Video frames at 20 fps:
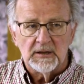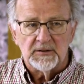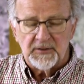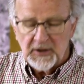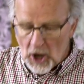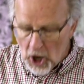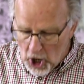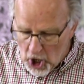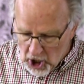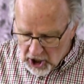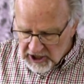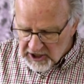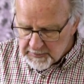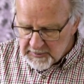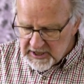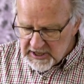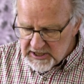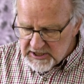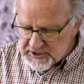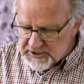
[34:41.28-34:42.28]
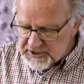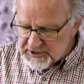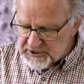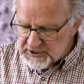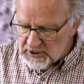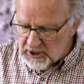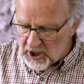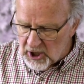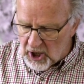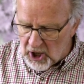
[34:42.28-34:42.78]
The
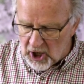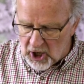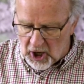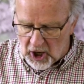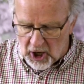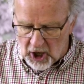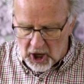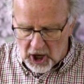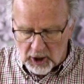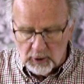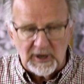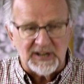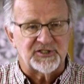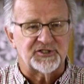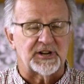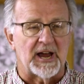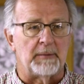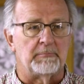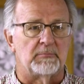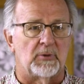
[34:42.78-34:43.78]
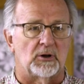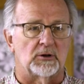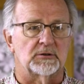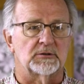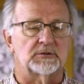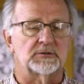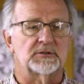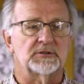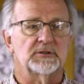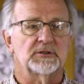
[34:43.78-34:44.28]
armies are
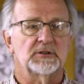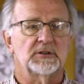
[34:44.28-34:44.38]
assembled.